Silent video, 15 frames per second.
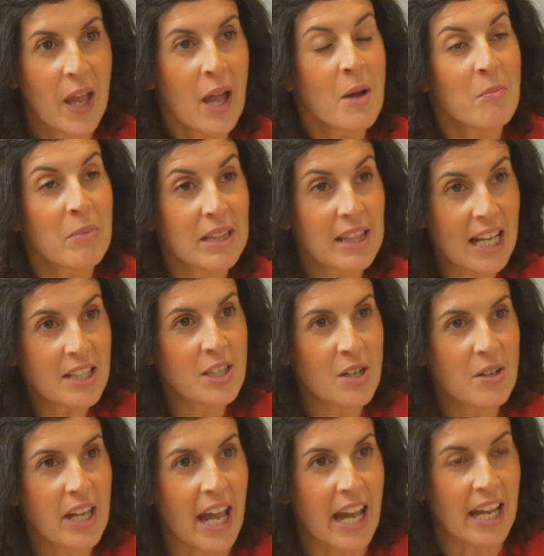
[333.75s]
But that's
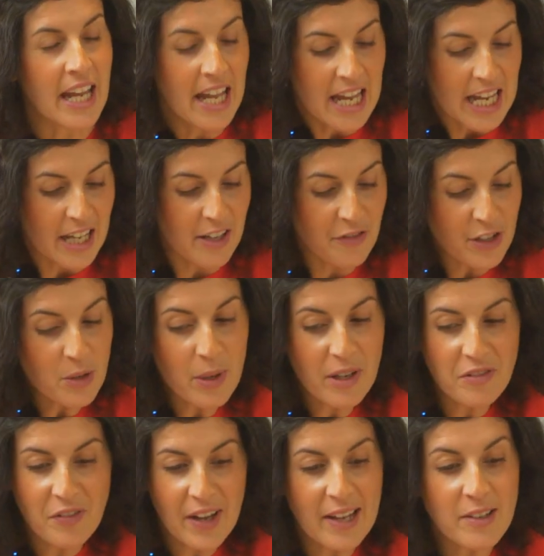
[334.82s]
okay. If you
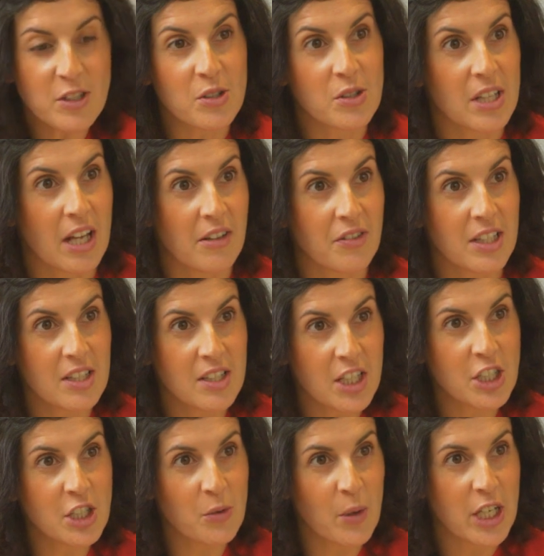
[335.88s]
have found yourself in a
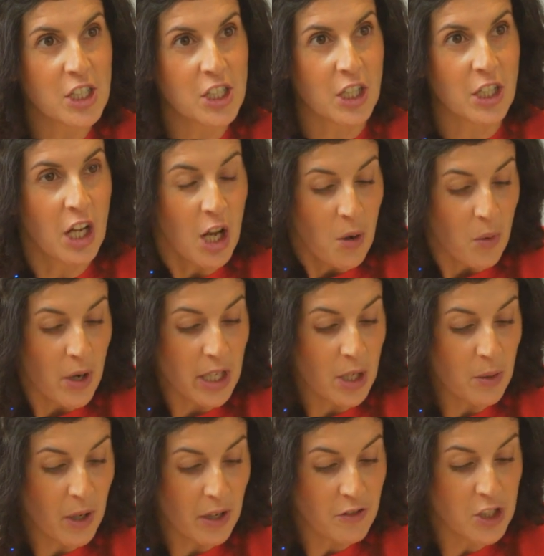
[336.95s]
situation where you
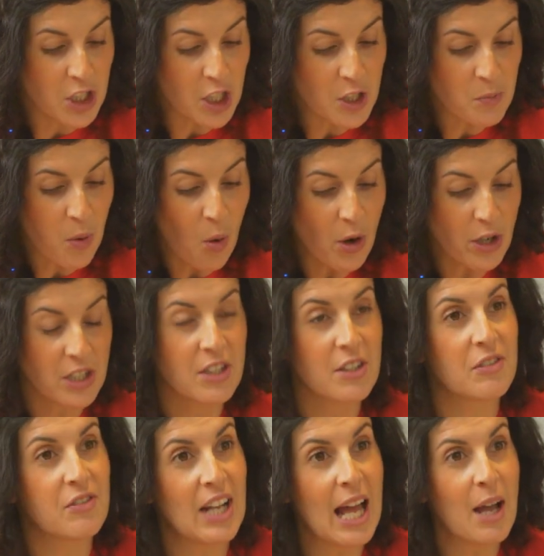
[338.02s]
have just poured the
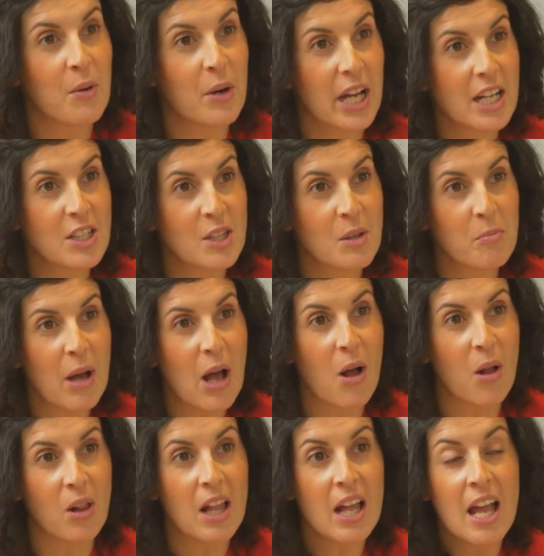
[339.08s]
flour into the
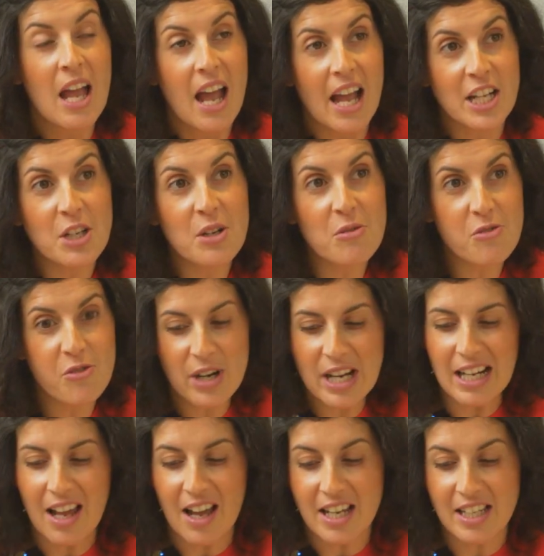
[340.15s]
bowl and you
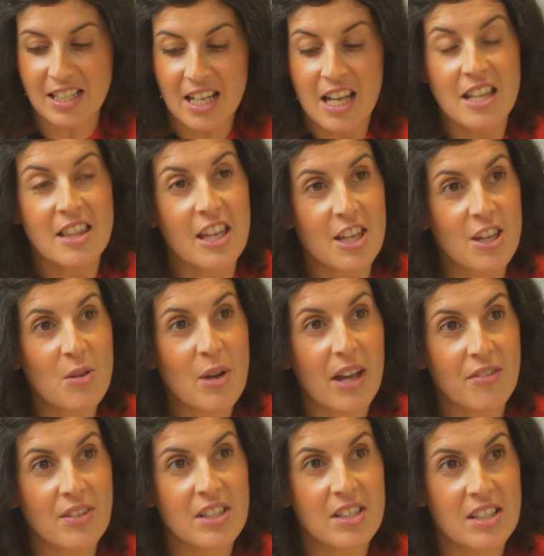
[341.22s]
realize that you
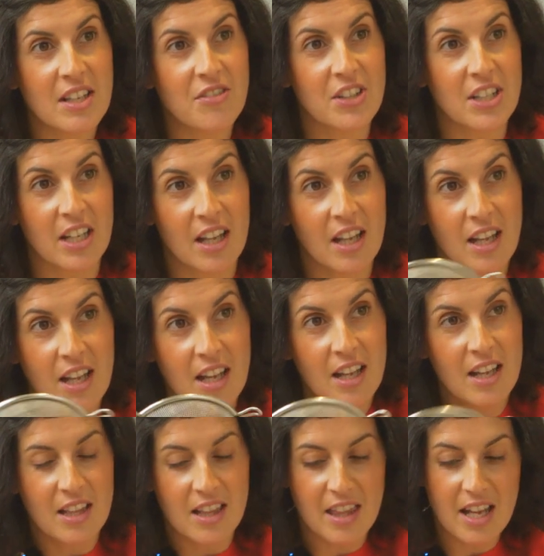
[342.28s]
haven't sieved it,
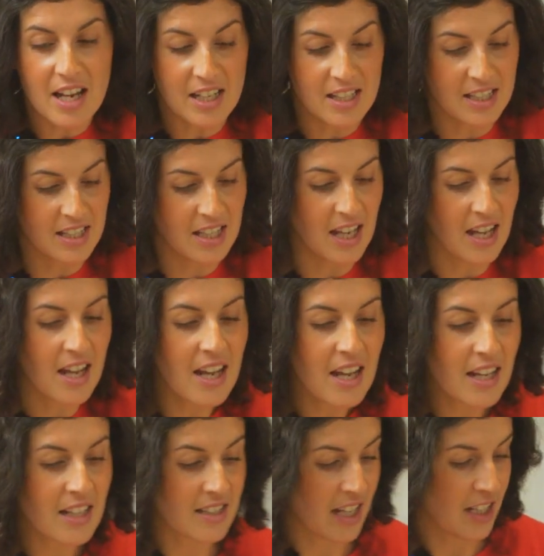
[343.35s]
this
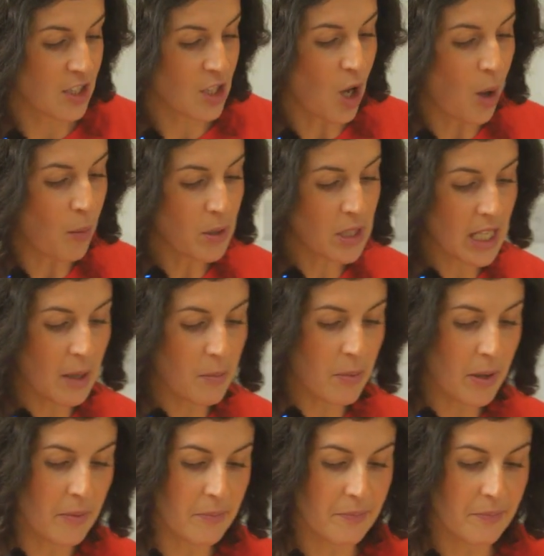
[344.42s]
is a top tip.